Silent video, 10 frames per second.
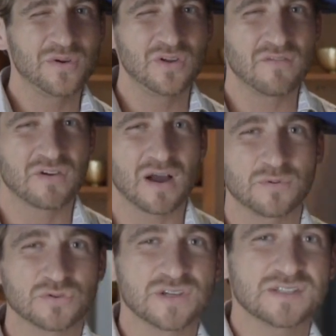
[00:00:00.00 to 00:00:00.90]
when you have a
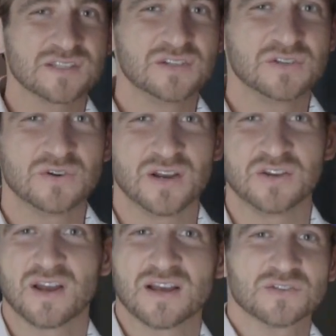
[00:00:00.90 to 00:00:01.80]
couple drinks in you and
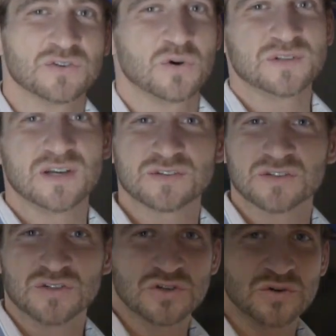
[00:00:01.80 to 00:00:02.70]
you guys don't know what else
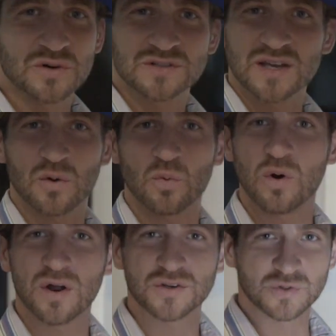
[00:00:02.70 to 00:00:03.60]
to do, it's like
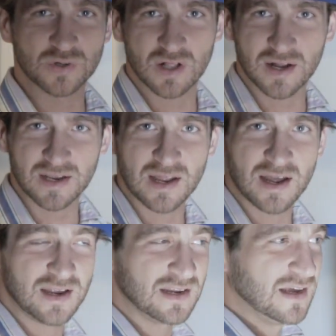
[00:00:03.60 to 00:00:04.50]
1, 2 o'clock at
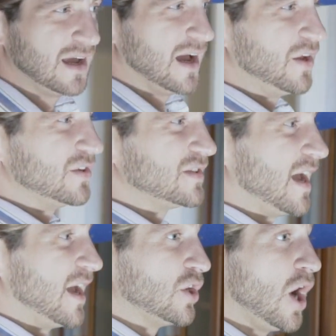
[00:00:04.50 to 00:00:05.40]
night, and you
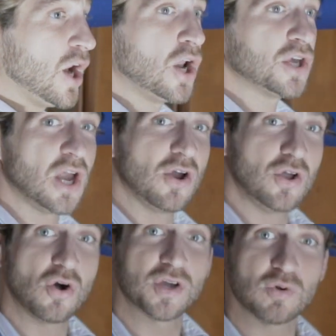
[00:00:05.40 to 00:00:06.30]
say, I got a
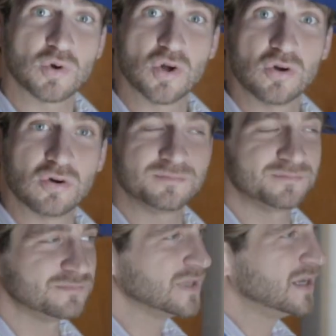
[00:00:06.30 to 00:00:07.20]
karaoke
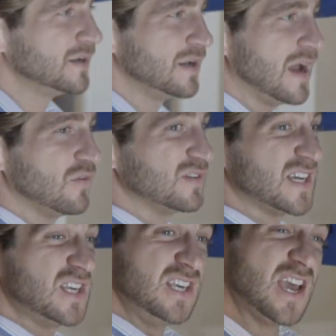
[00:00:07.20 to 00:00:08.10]
room. Everyone's
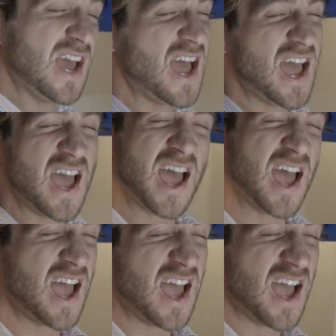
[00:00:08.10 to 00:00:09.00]
like,
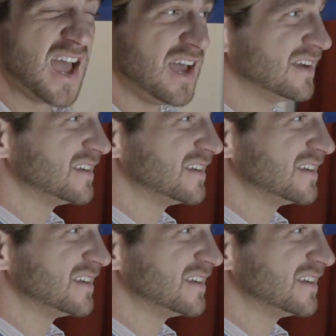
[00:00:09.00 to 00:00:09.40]
yeah.